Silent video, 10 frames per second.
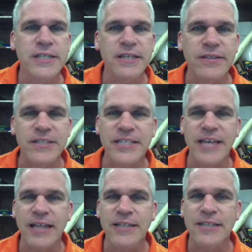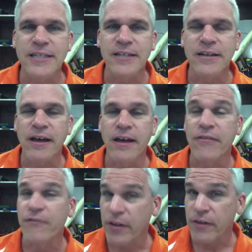the skeleton,
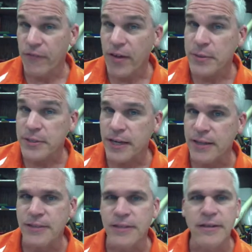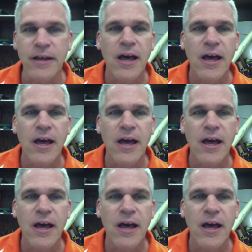famous skeleton